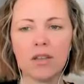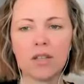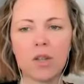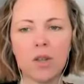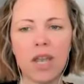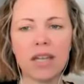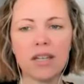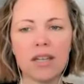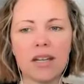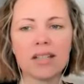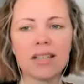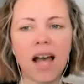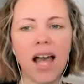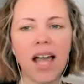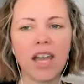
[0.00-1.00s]
So you get to
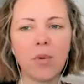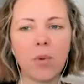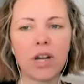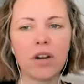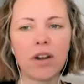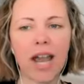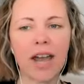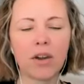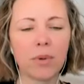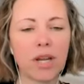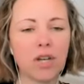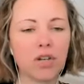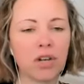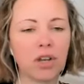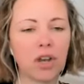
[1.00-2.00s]
decide where your
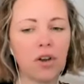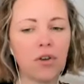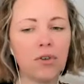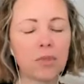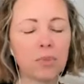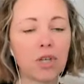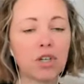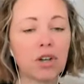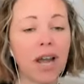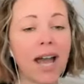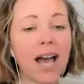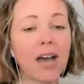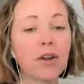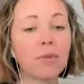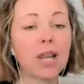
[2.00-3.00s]
adoration goes, but your
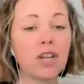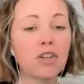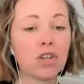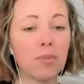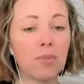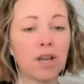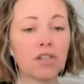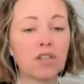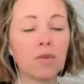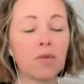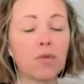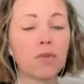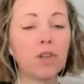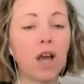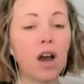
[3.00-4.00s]
adoration must
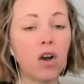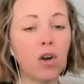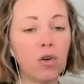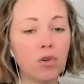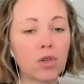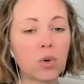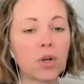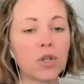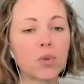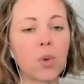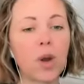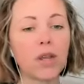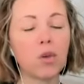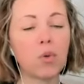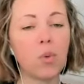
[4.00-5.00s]
flow towards
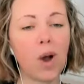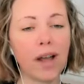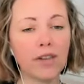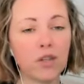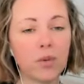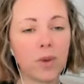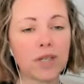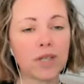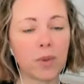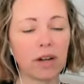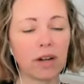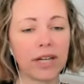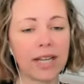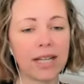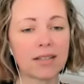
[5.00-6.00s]
what you want to
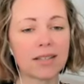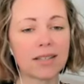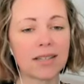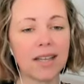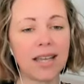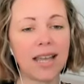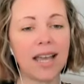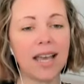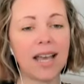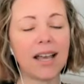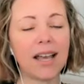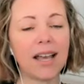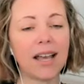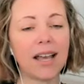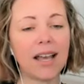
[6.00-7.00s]
experience,
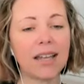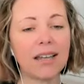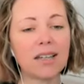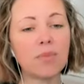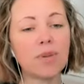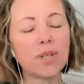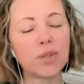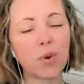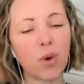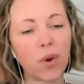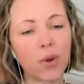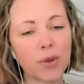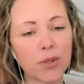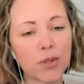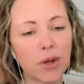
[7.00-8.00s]
and must
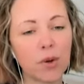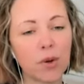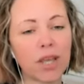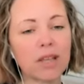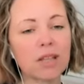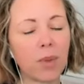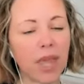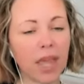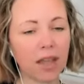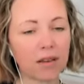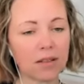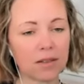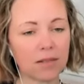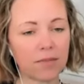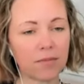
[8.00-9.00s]
also
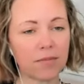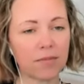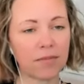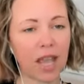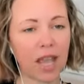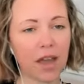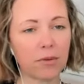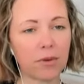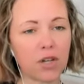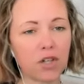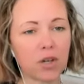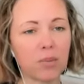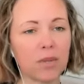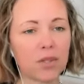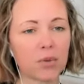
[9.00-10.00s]
expand. The
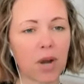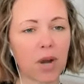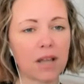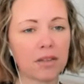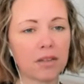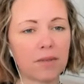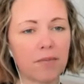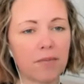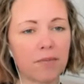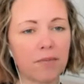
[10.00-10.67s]
adoration must rise.